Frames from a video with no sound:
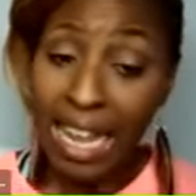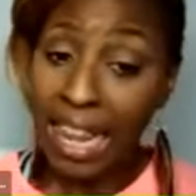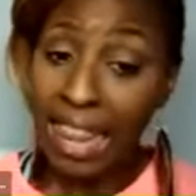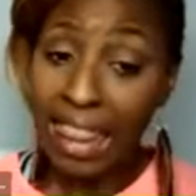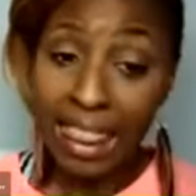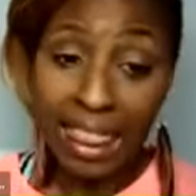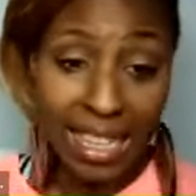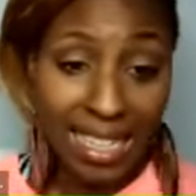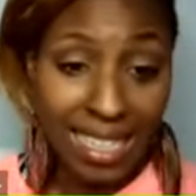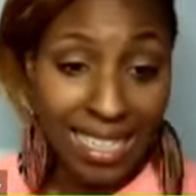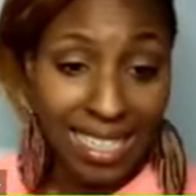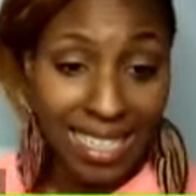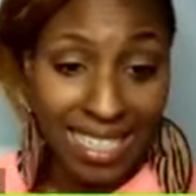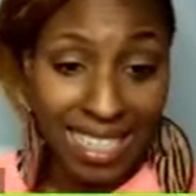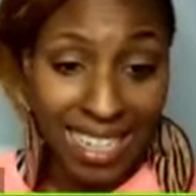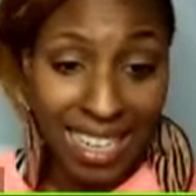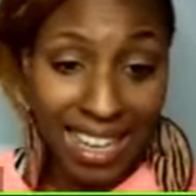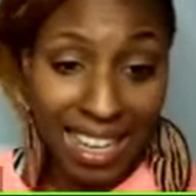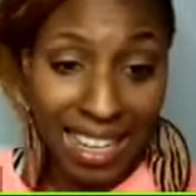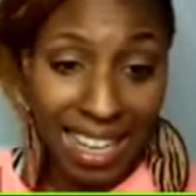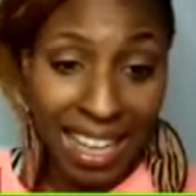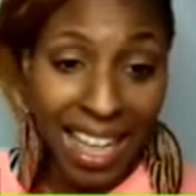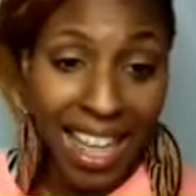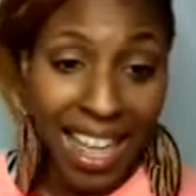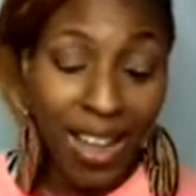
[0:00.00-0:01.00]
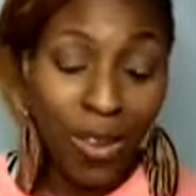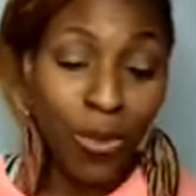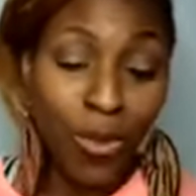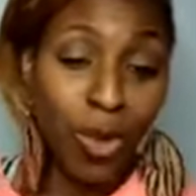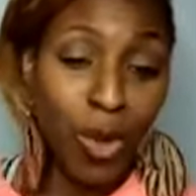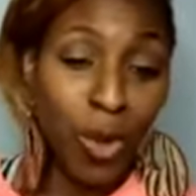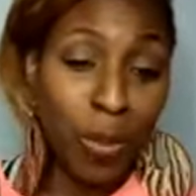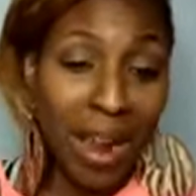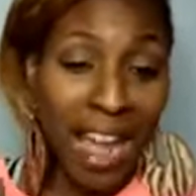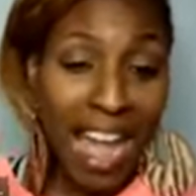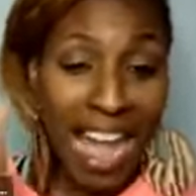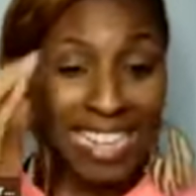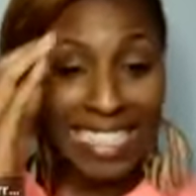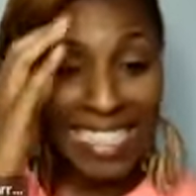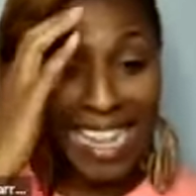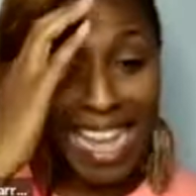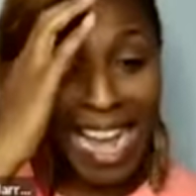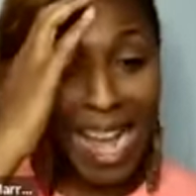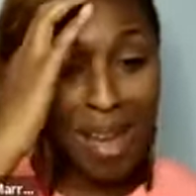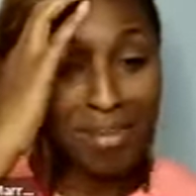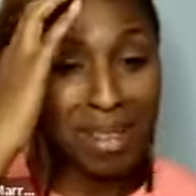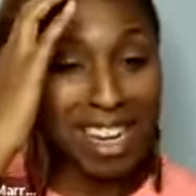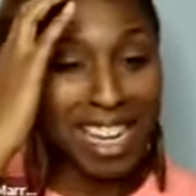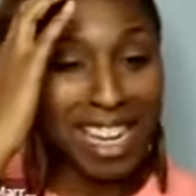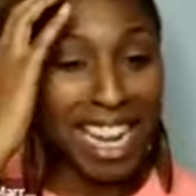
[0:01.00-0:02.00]
Listen, rumor has it,
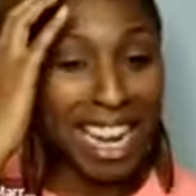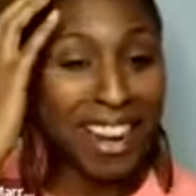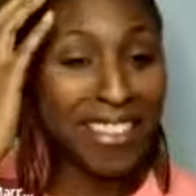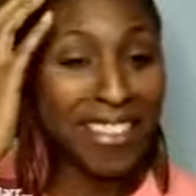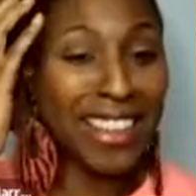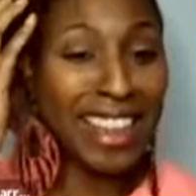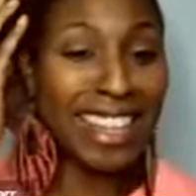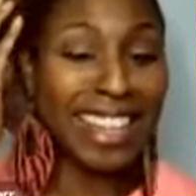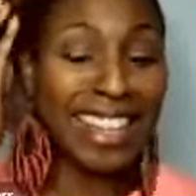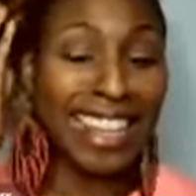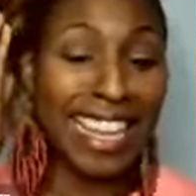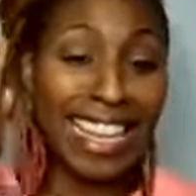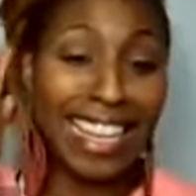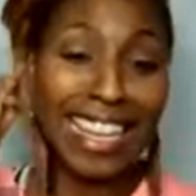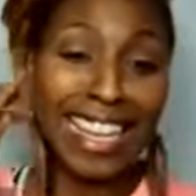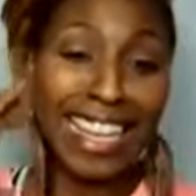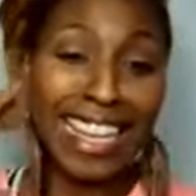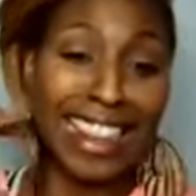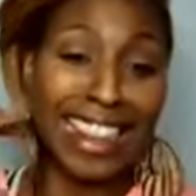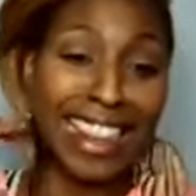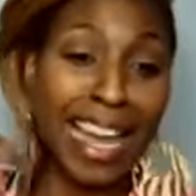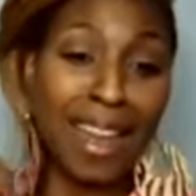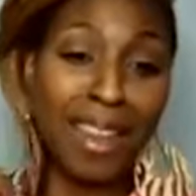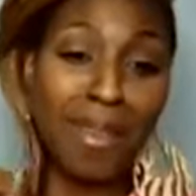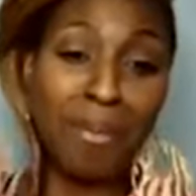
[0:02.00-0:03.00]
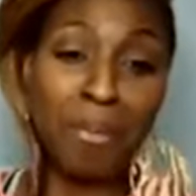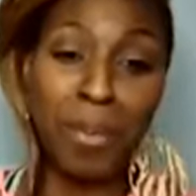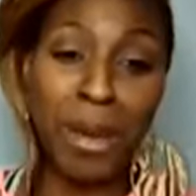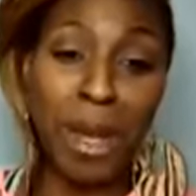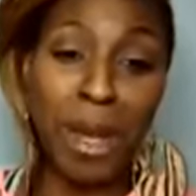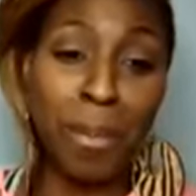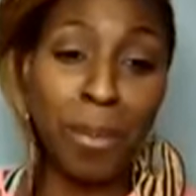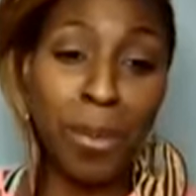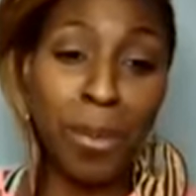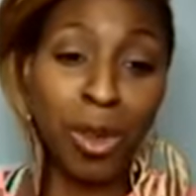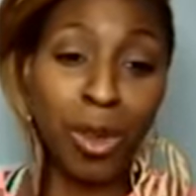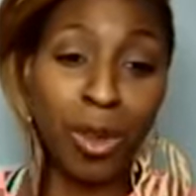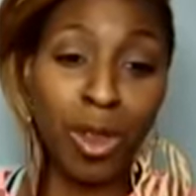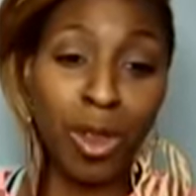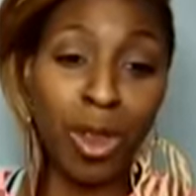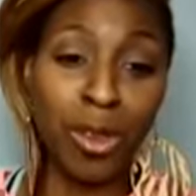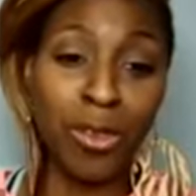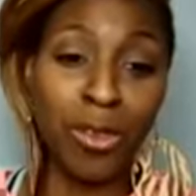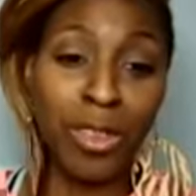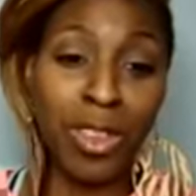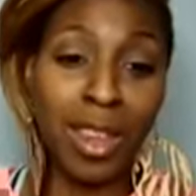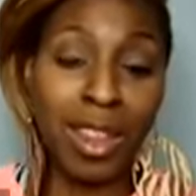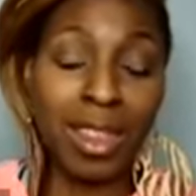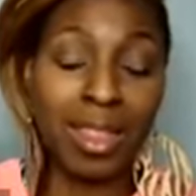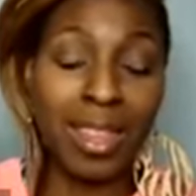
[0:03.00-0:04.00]
I've been hearing lately that people do
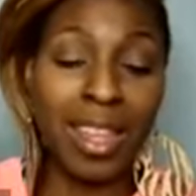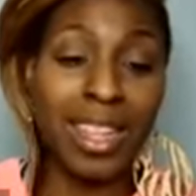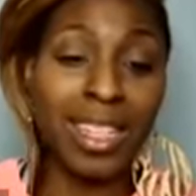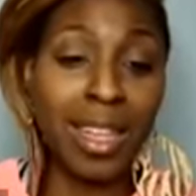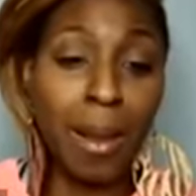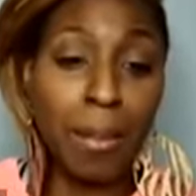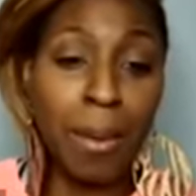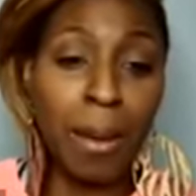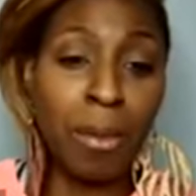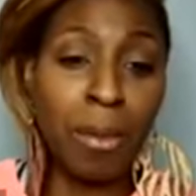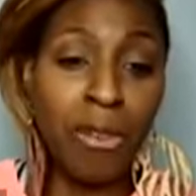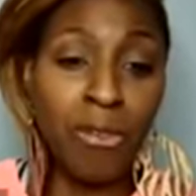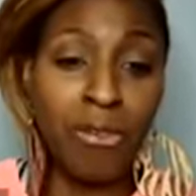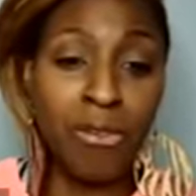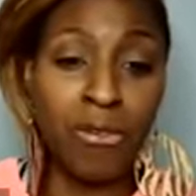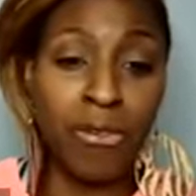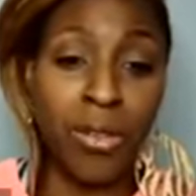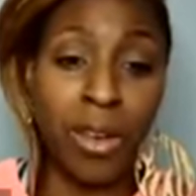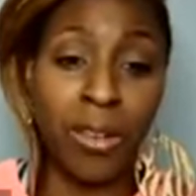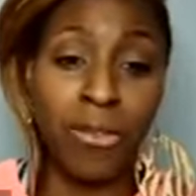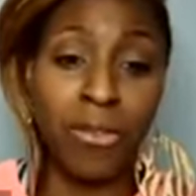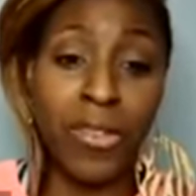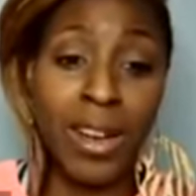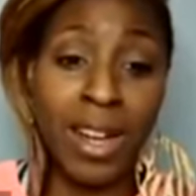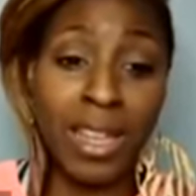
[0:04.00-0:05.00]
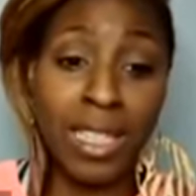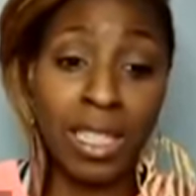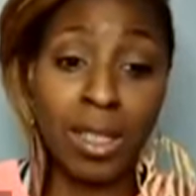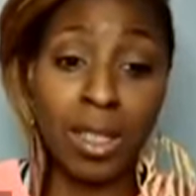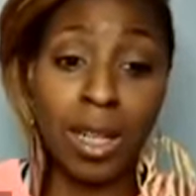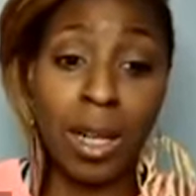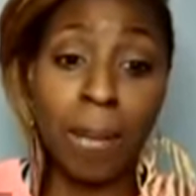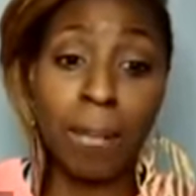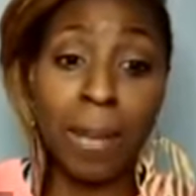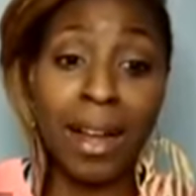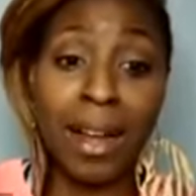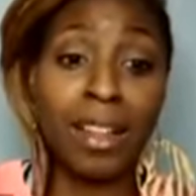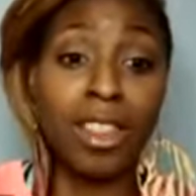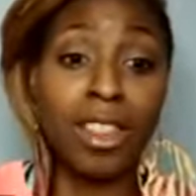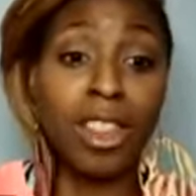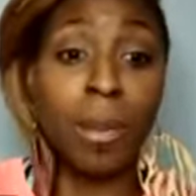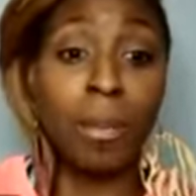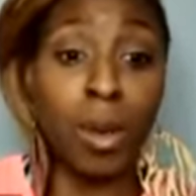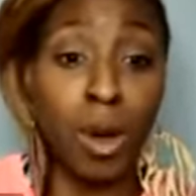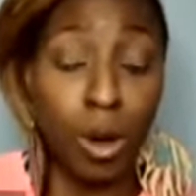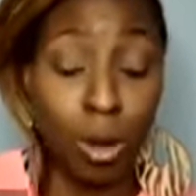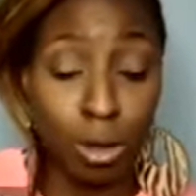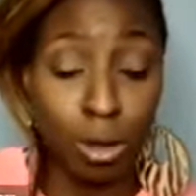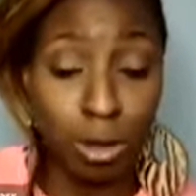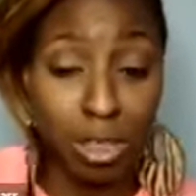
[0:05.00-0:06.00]
the things that people fuss about the
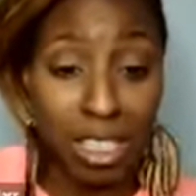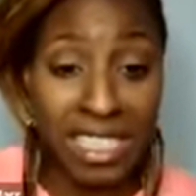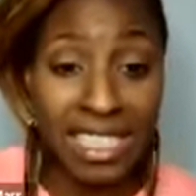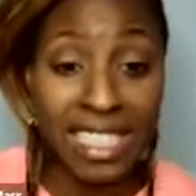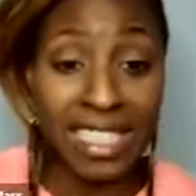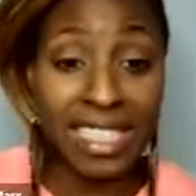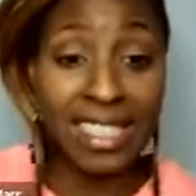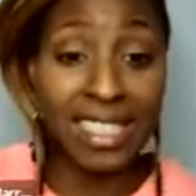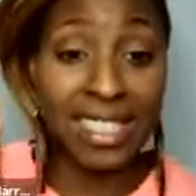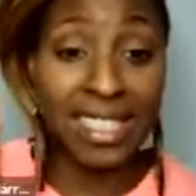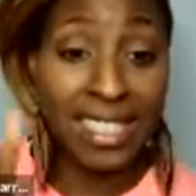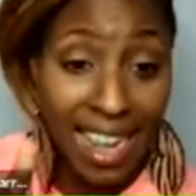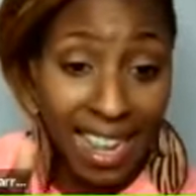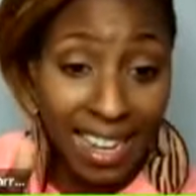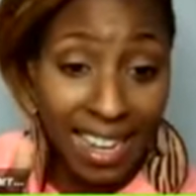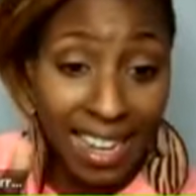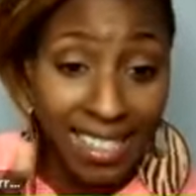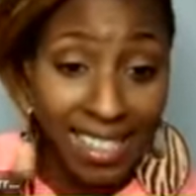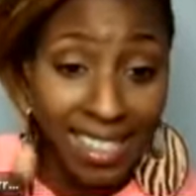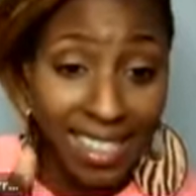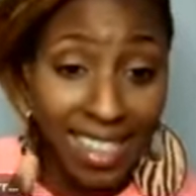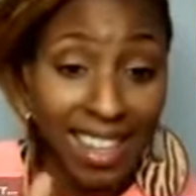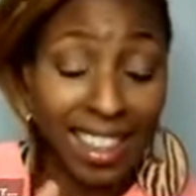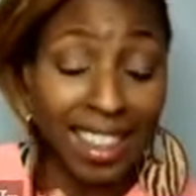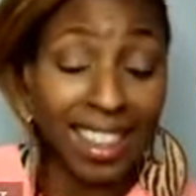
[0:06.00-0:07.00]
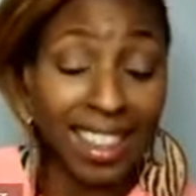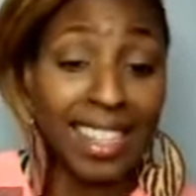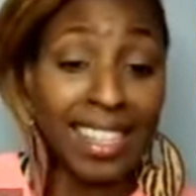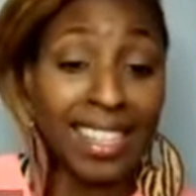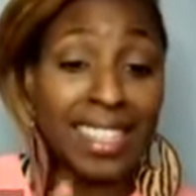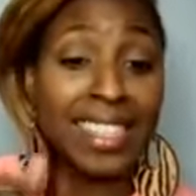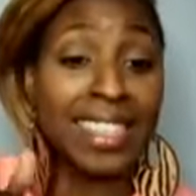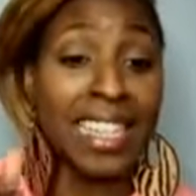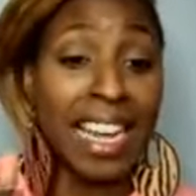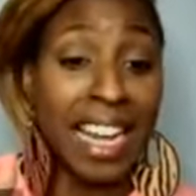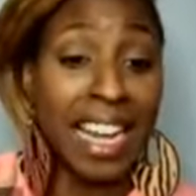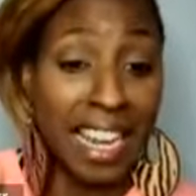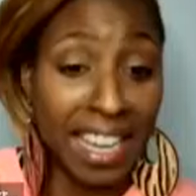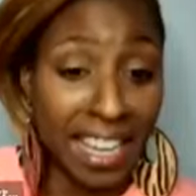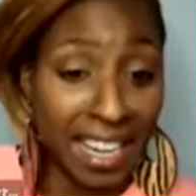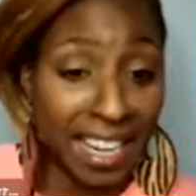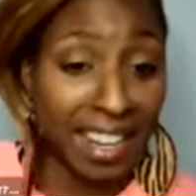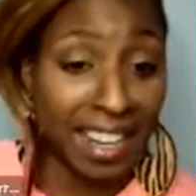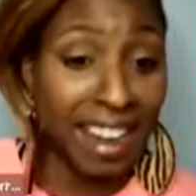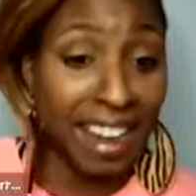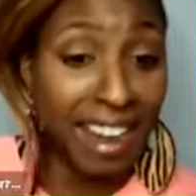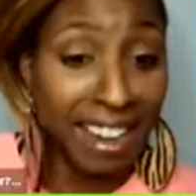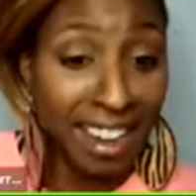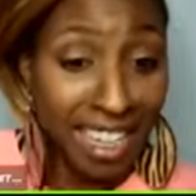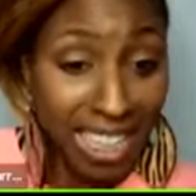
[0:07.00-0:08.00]
most is sex, and then second in
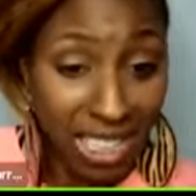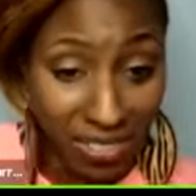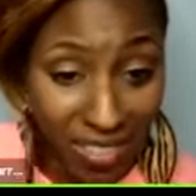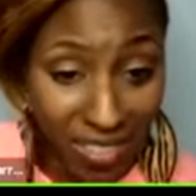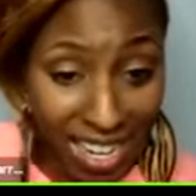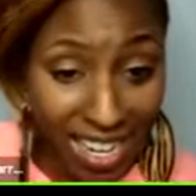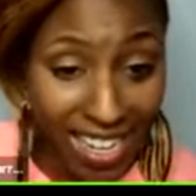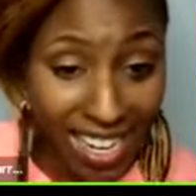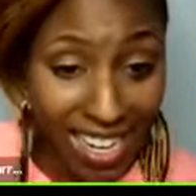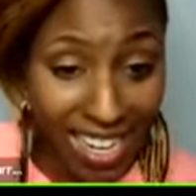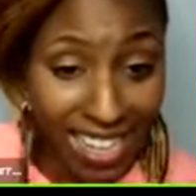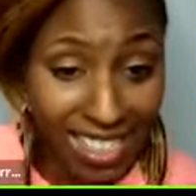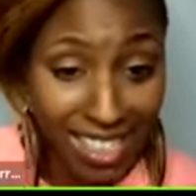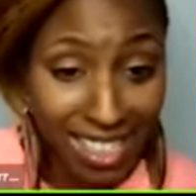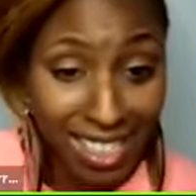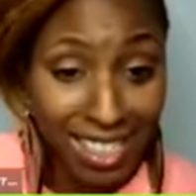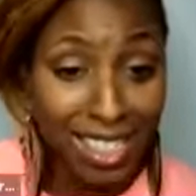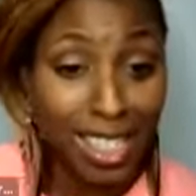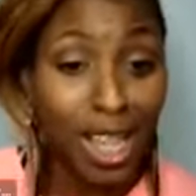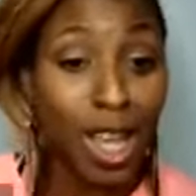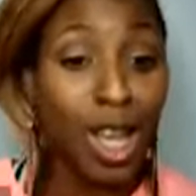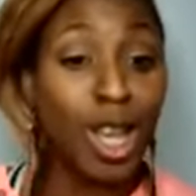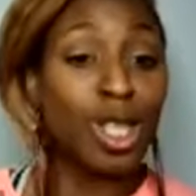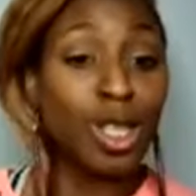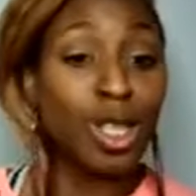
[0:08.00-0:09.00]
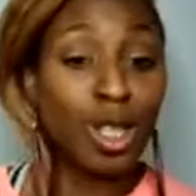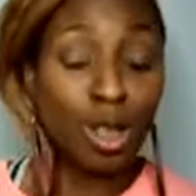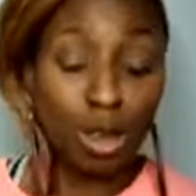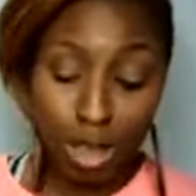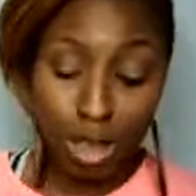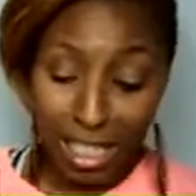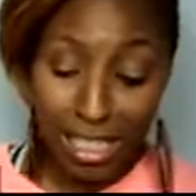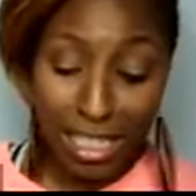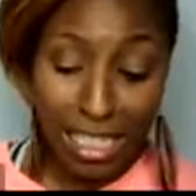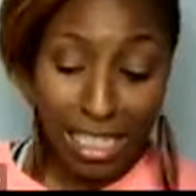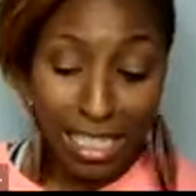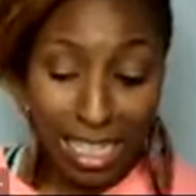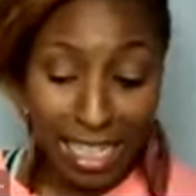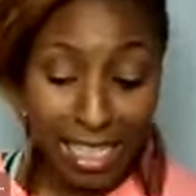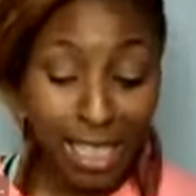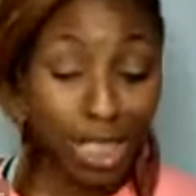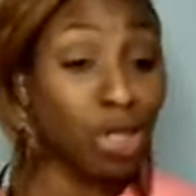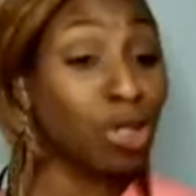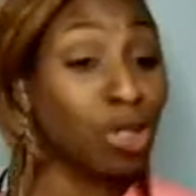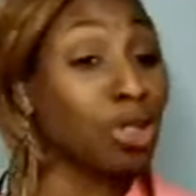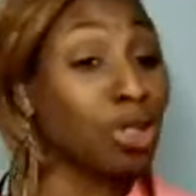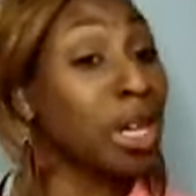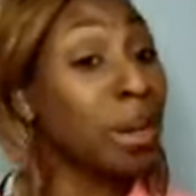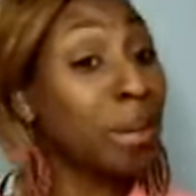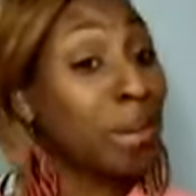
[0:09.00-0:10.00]
line is finances. So this is
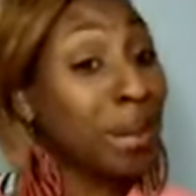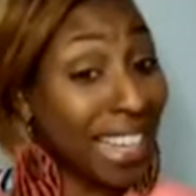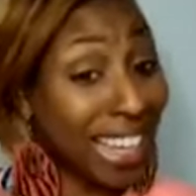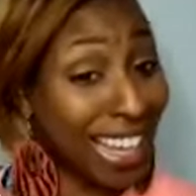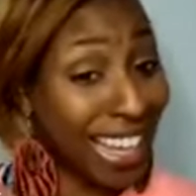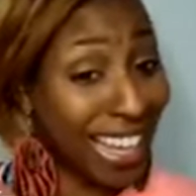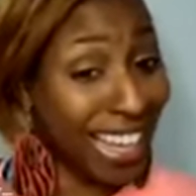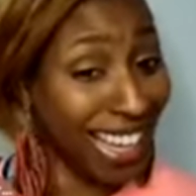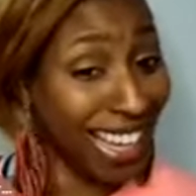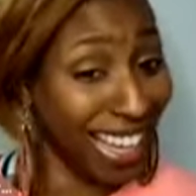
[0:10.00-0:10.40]
extremely